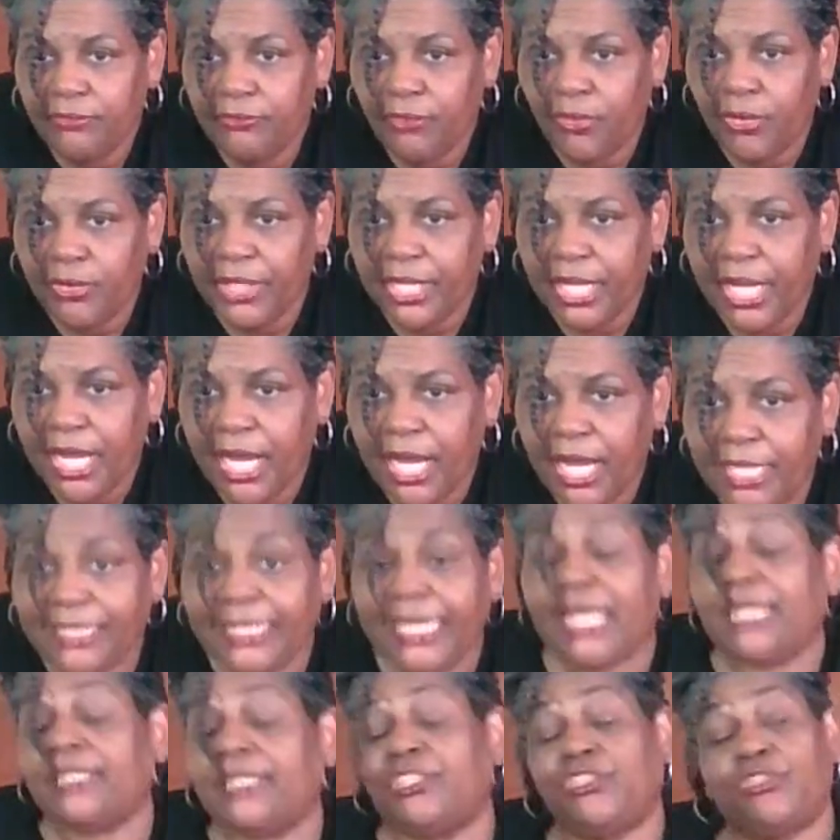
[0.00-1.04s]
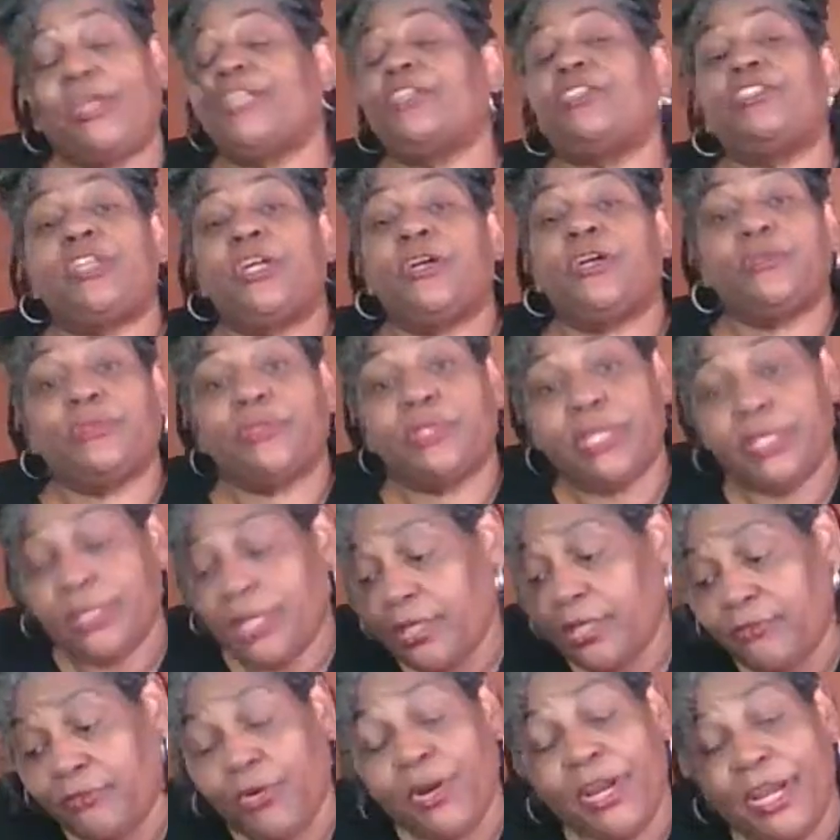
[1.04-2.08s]
Or the cod. Yes, Trader Joe's
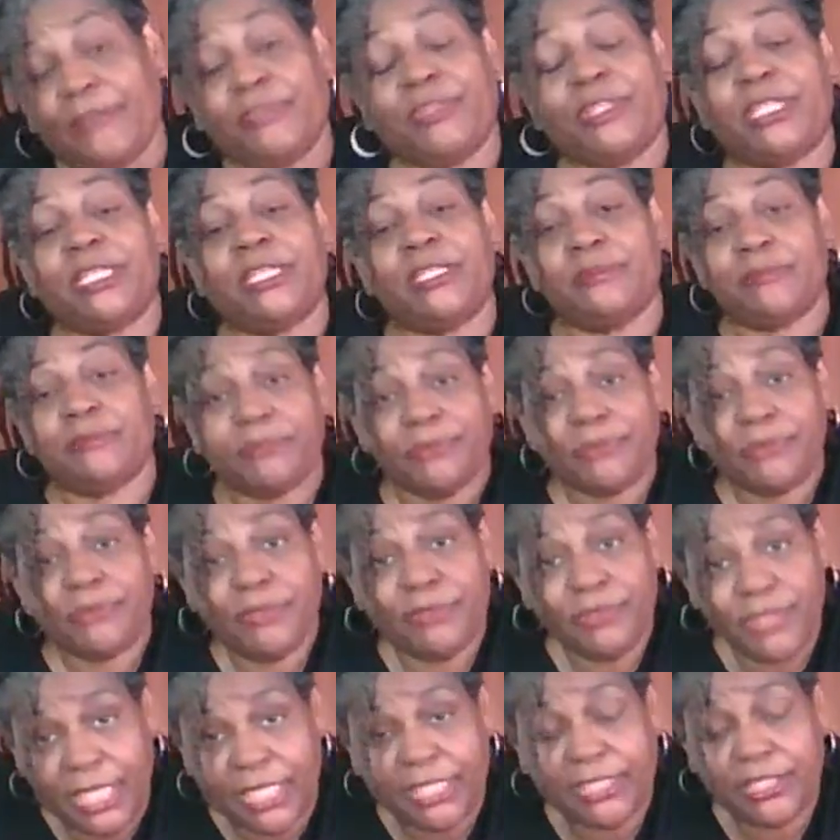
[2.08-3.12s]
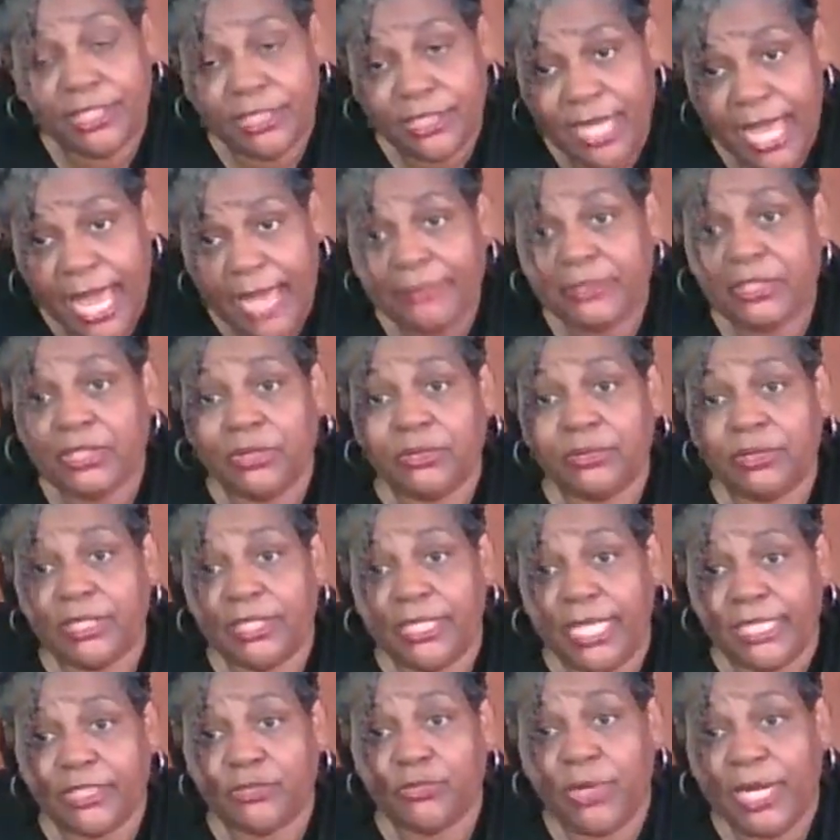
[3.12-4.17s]
for everything. Yes, absolutely.
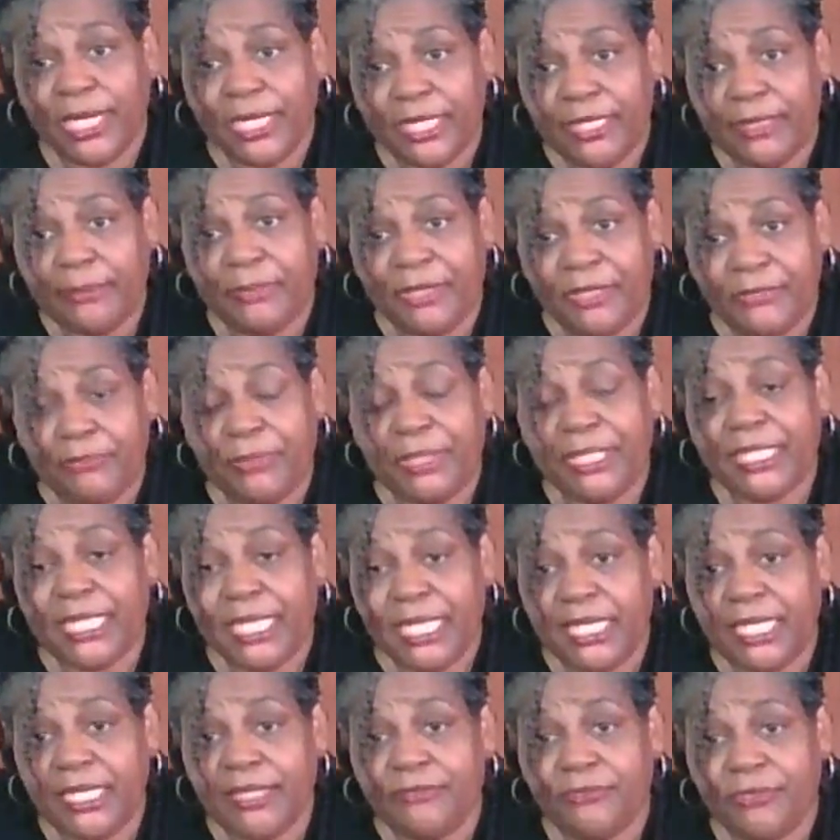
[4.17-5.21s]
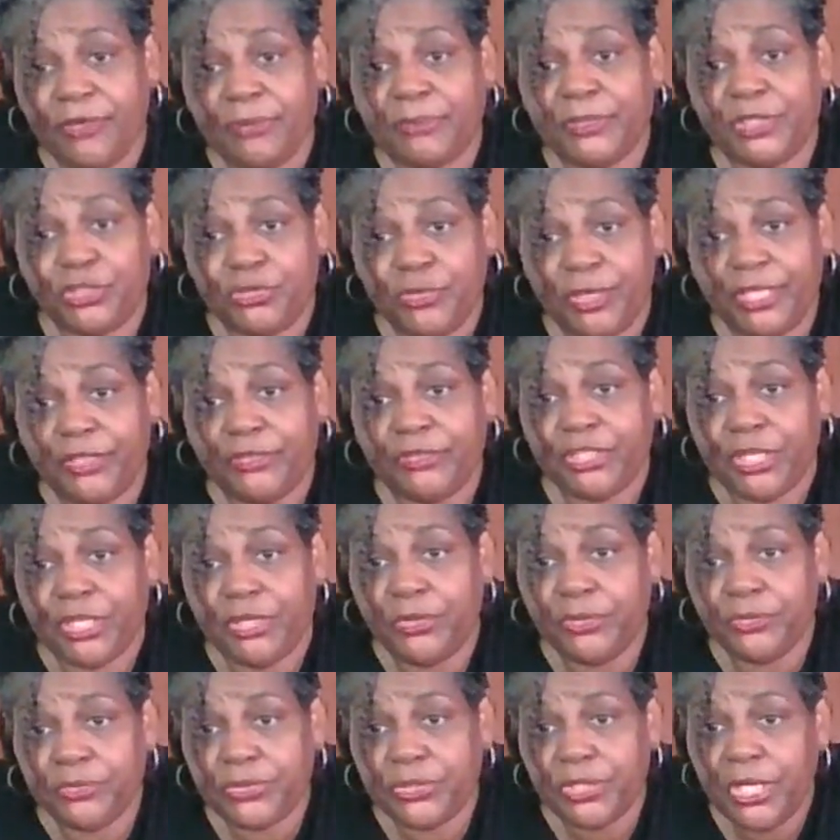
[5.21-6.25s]
That's where I get been getting it from, Trader
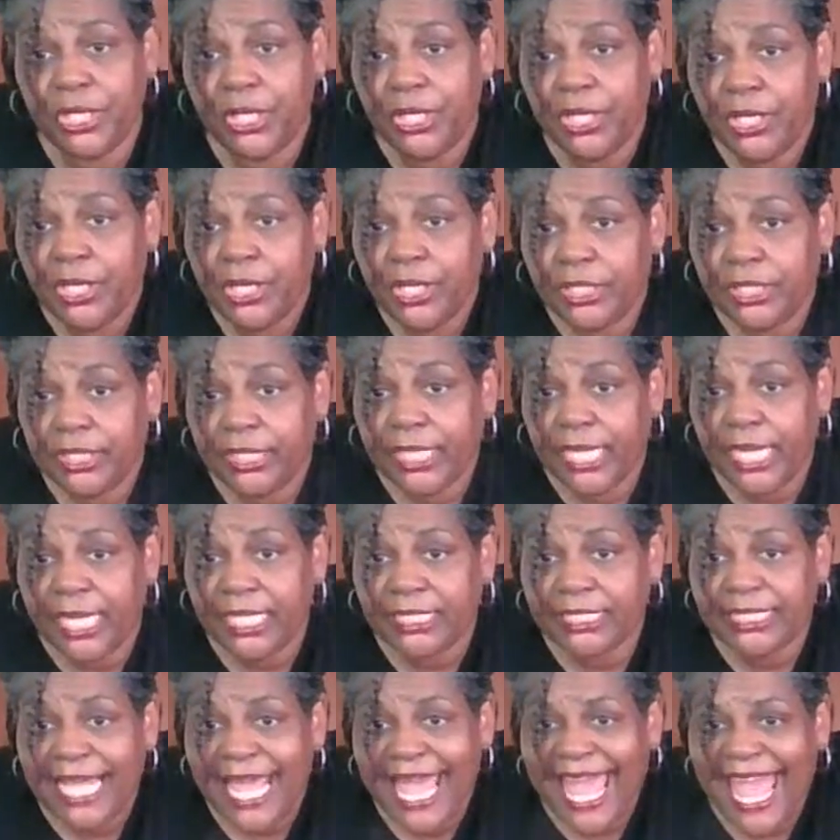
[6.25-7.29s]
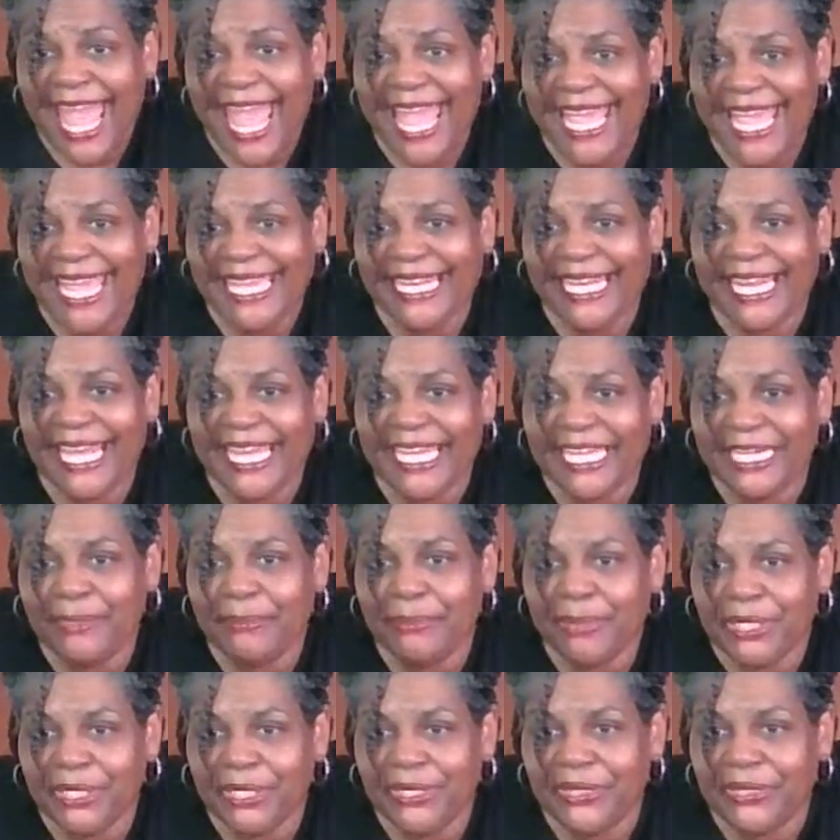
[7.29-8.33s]
Joe's. Yes. Hey, Lady
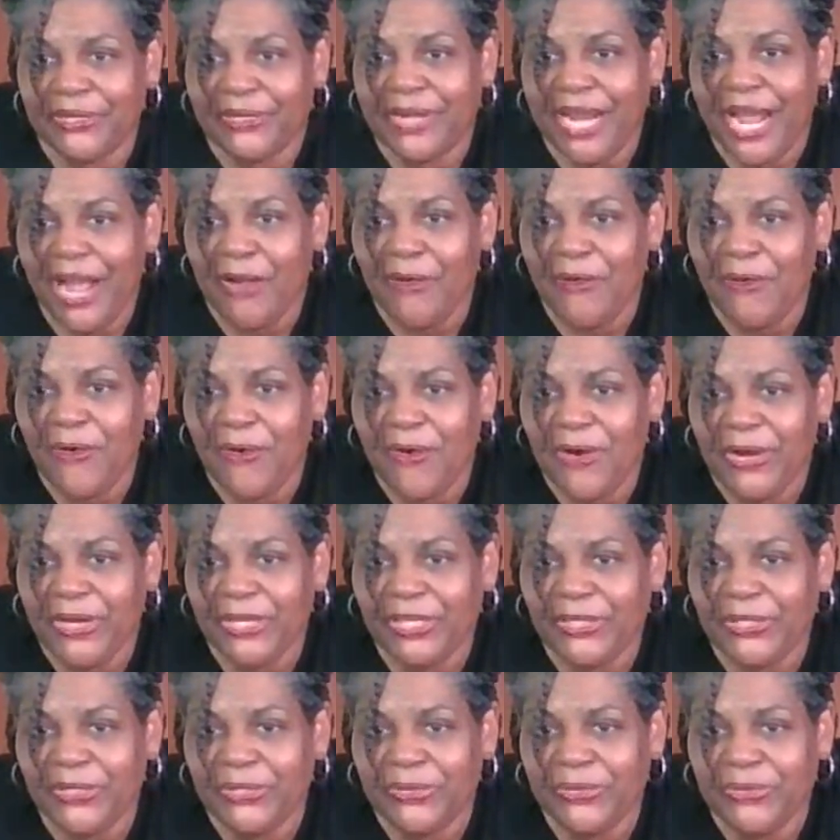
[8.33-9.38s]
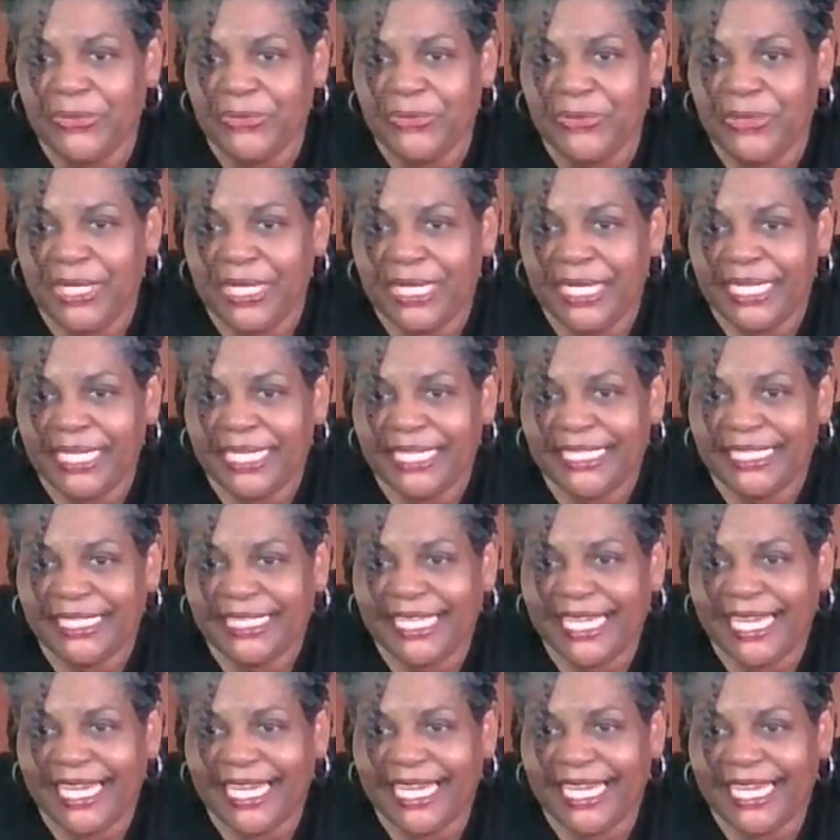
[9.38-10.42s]
Bird, how are you?
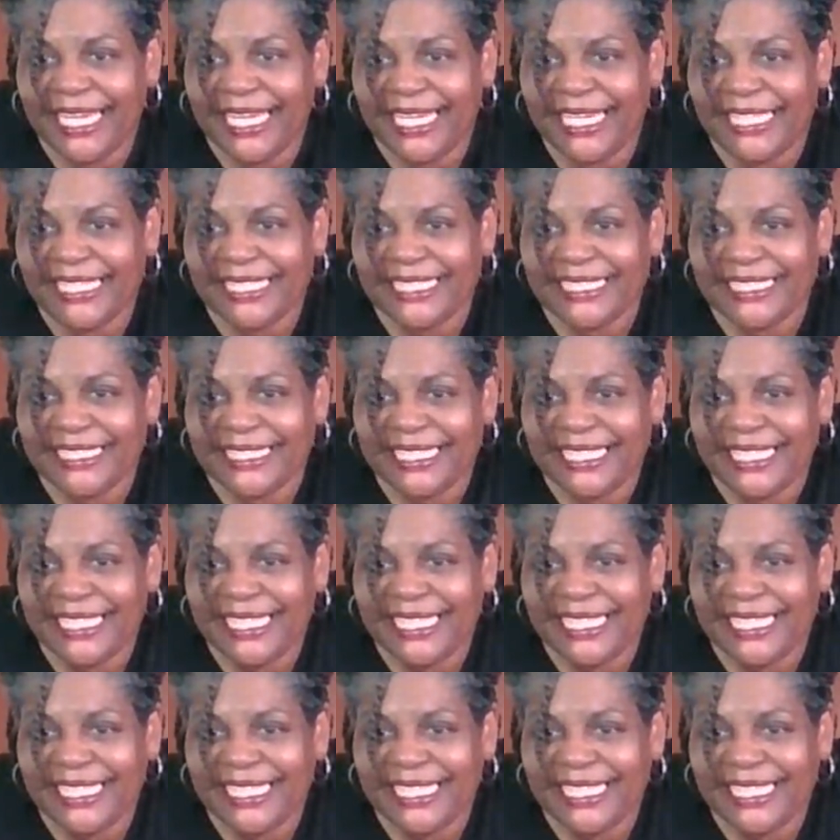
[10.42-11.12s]
Yes.